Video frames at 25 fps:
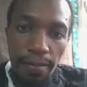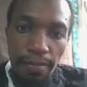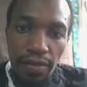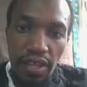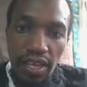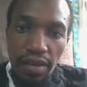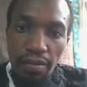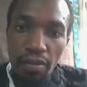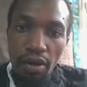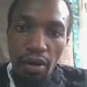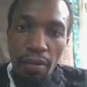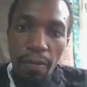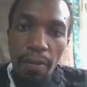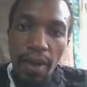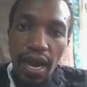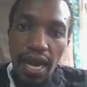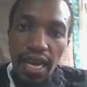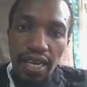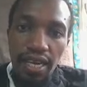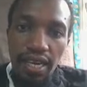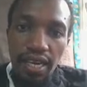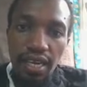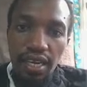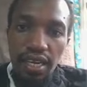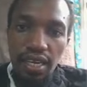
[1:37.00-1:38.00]

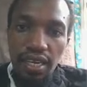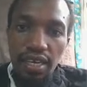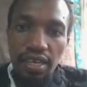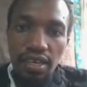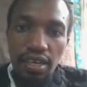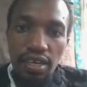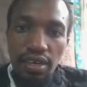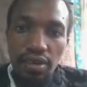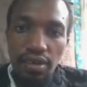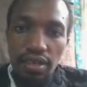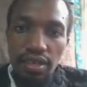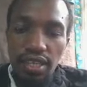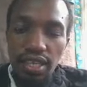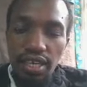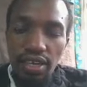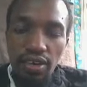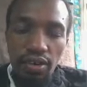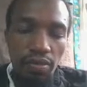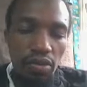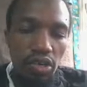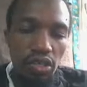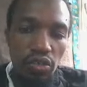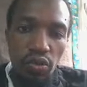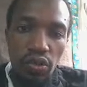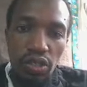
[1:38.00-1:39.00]
immobile, the
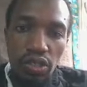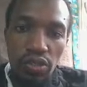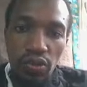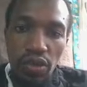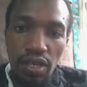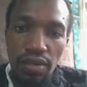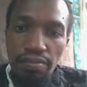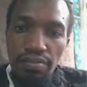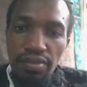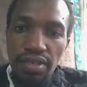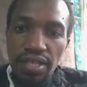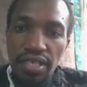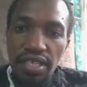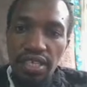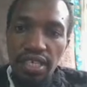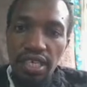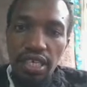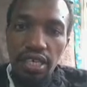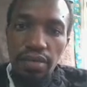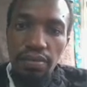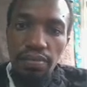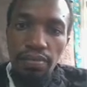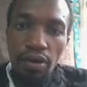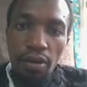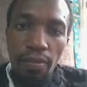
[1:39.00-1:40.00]
robot which will be
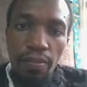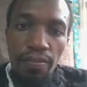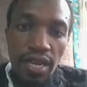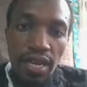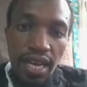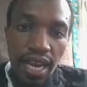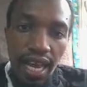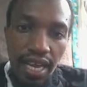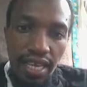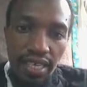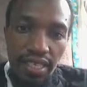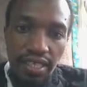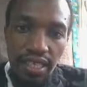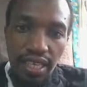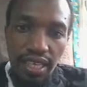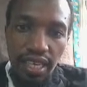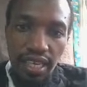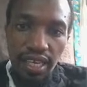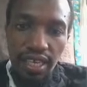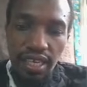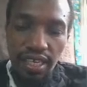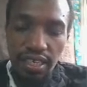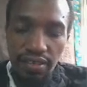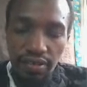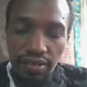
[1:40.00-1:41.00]
immobilized,
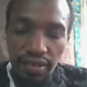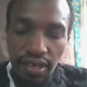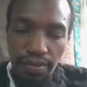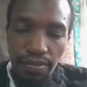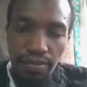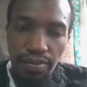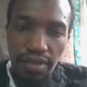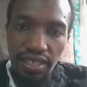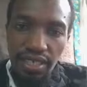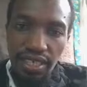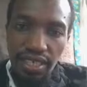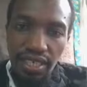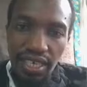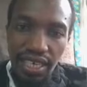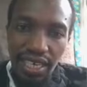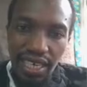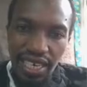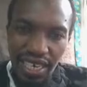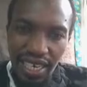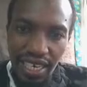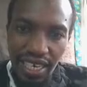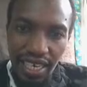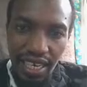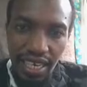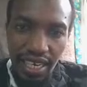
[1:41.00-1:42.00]
it will be
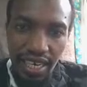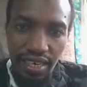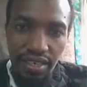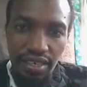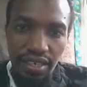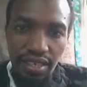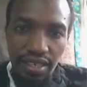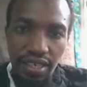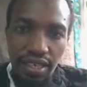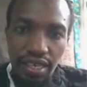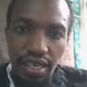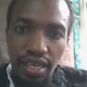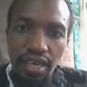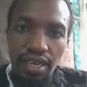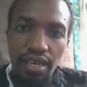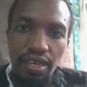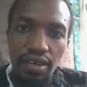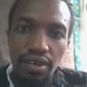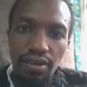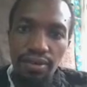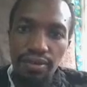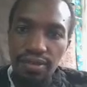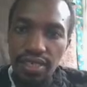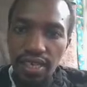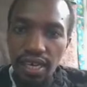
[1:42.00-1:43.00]
declared the
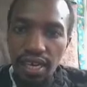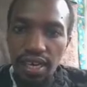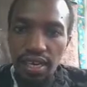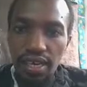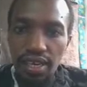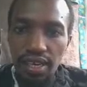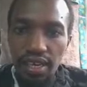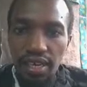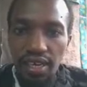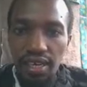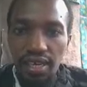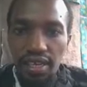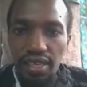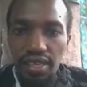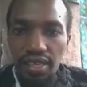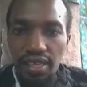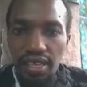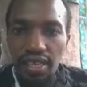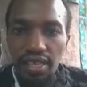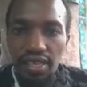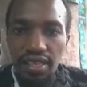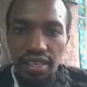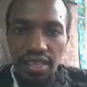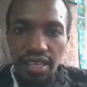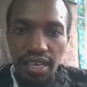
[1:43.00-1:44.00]
loser.
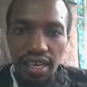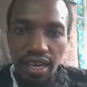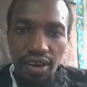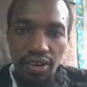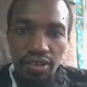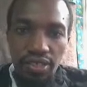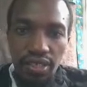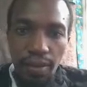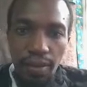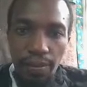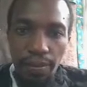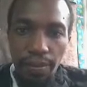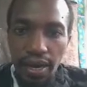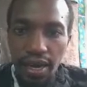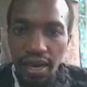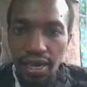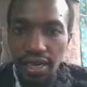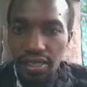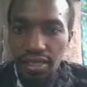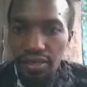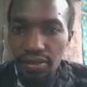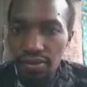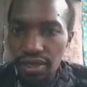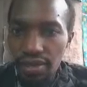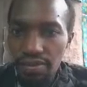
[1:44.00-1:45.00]
Then the
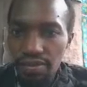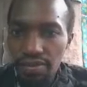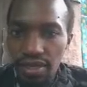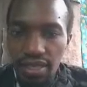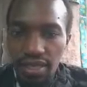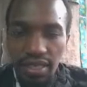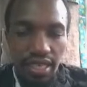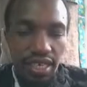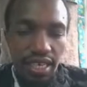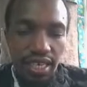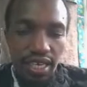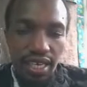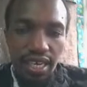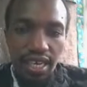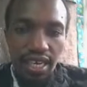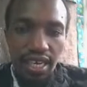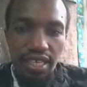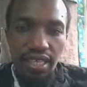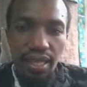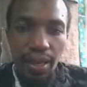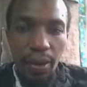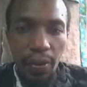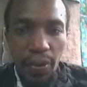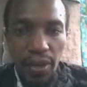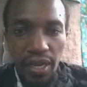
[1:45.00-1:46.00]
counterpart will be declared
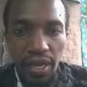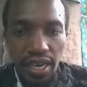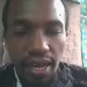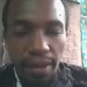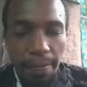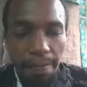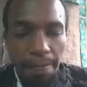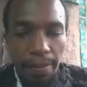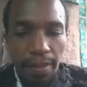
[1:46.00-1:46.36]
the winner.